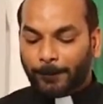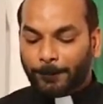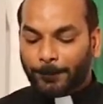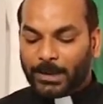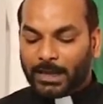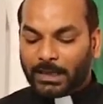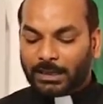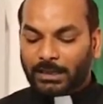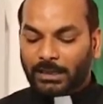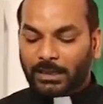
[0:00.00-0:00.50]

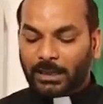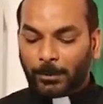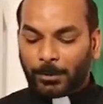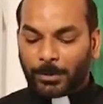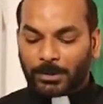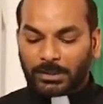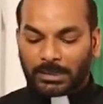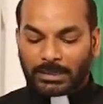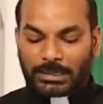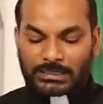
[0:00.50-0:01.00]
breathing
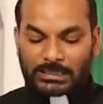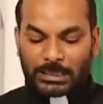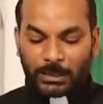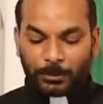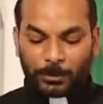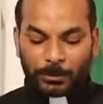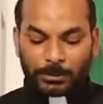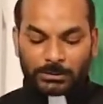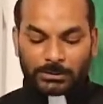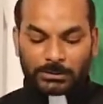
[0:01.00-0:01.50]
upon the
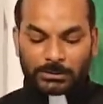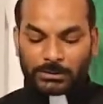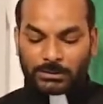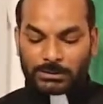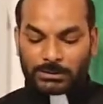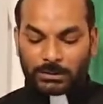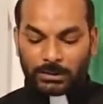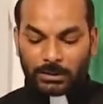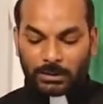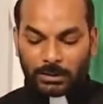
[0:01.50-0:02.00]

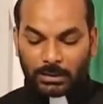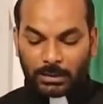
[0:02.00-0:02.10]
disciples